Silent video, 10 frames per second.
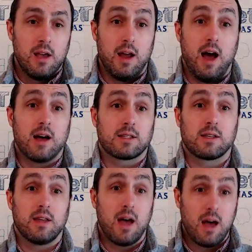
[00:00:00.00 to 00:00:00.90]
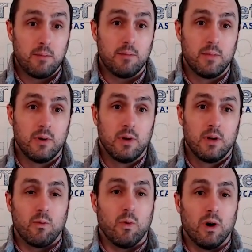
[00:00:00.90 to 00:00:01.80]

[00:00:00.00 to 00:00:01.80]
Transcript: and ask them, hey,